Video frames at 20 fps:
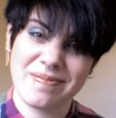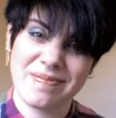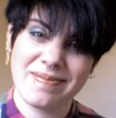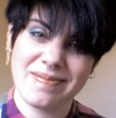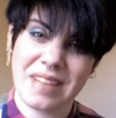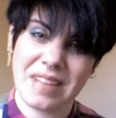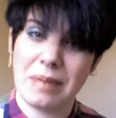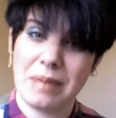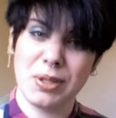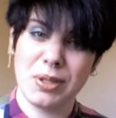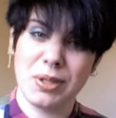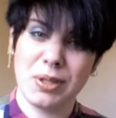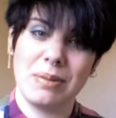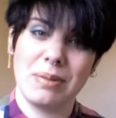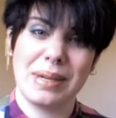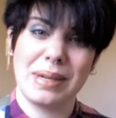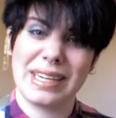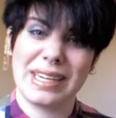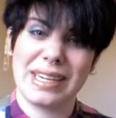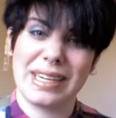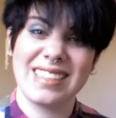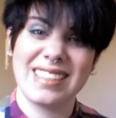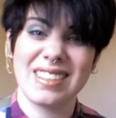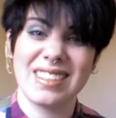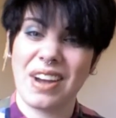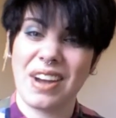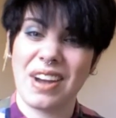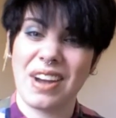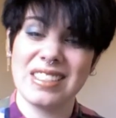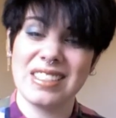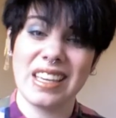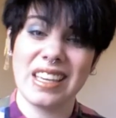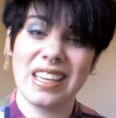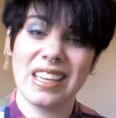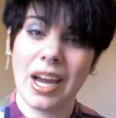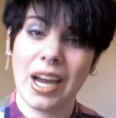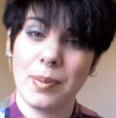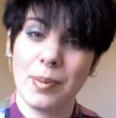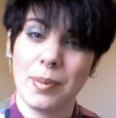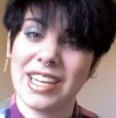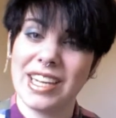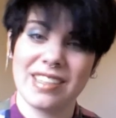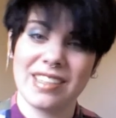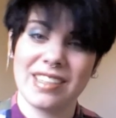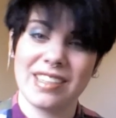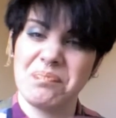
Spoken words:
I'm sorry, but it is. If I see it coming,